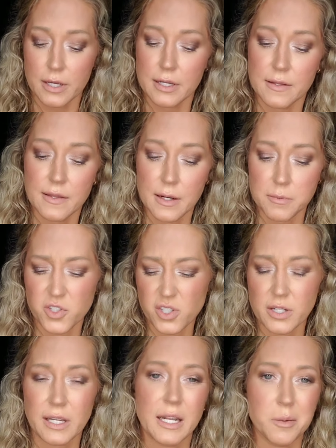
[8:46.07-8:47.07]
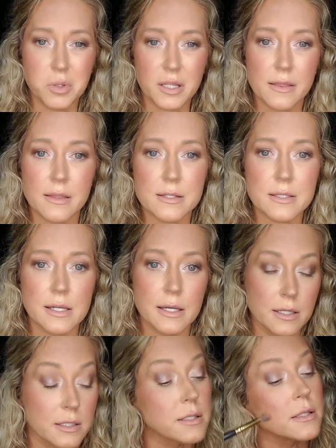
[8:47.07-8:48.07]
And then I'm just going to kind of blend this
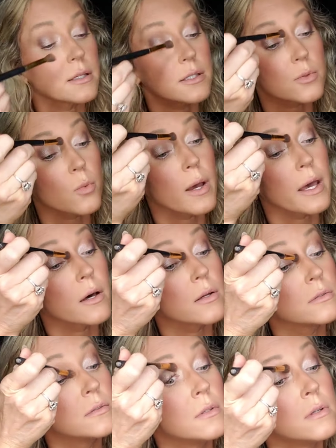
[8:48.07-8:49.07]
in as well.